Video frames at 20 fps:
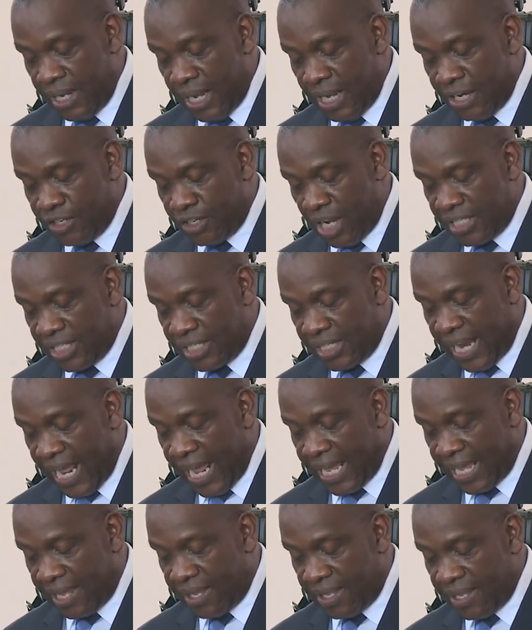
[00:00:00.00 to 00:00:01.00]
And just
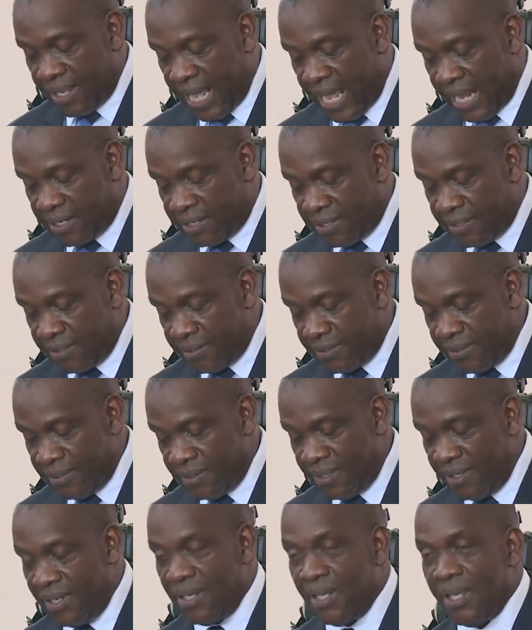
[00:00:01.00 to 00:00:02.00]
like that,
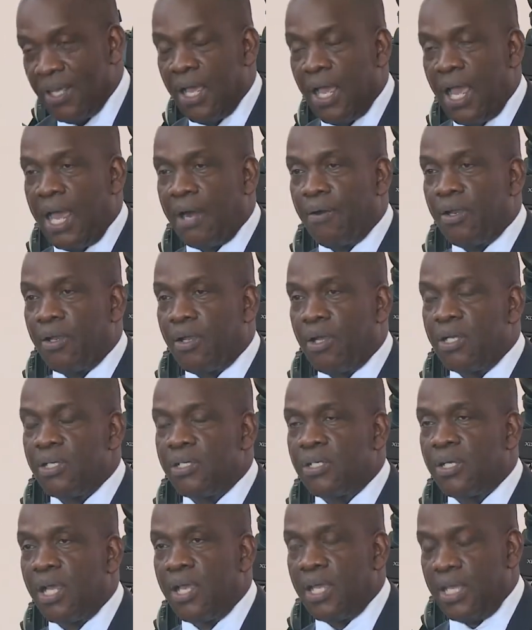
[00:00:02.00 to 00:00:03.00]

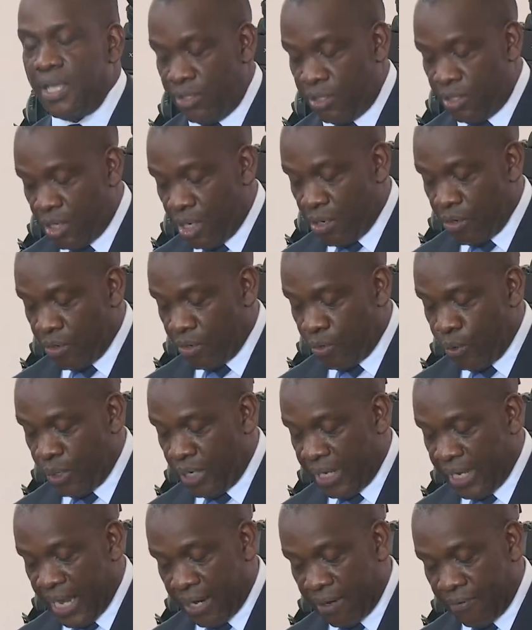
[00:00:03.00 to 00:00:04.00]
agriculture is now
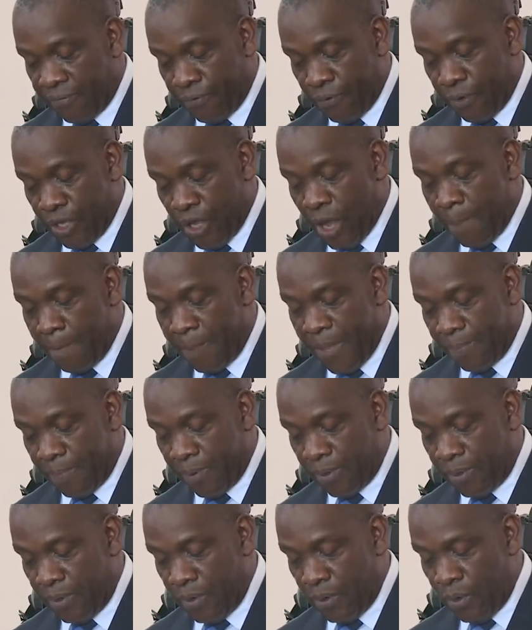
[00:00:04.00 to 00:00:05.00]
cool again for young
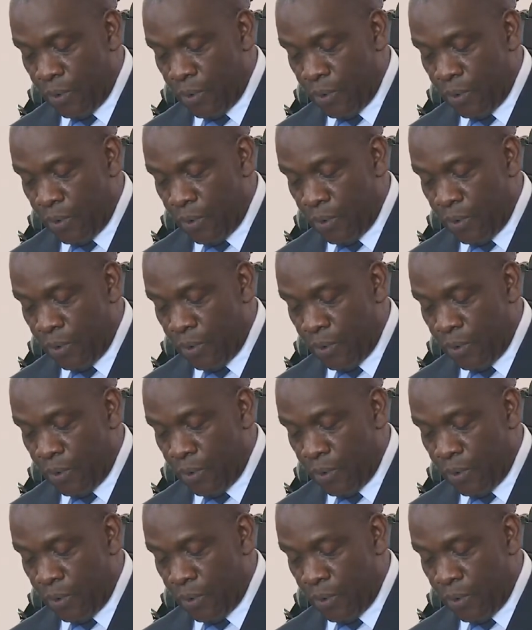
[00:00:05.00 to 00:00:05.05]
people,